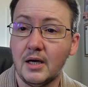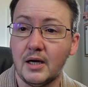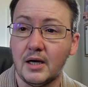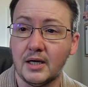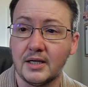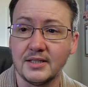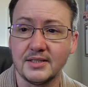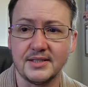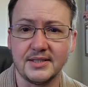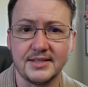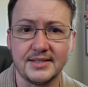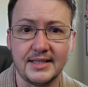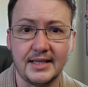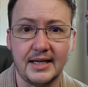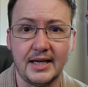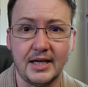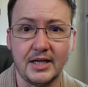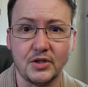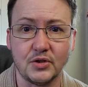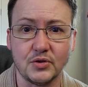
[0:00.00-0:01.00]
because uh, the
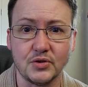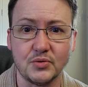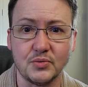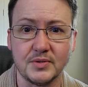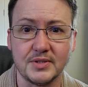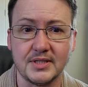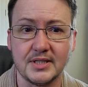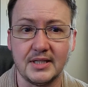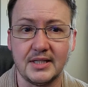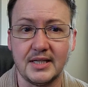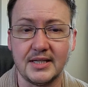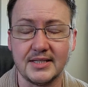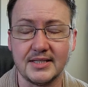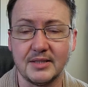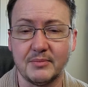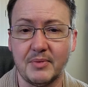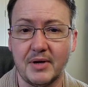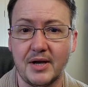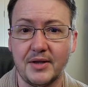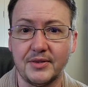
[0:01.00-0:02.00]
psychiatrist was less
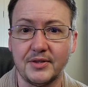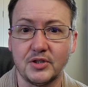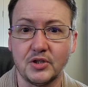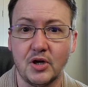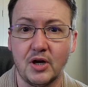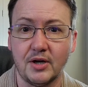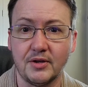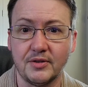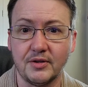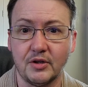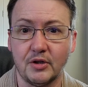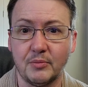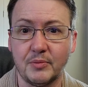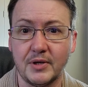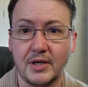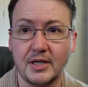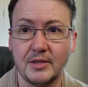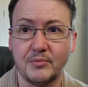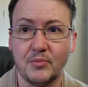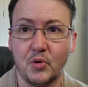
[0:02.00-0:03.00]
about the talk
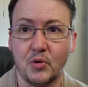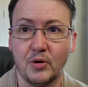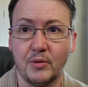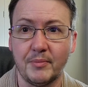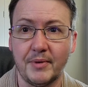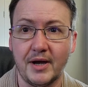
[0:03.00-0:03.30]
therapy and more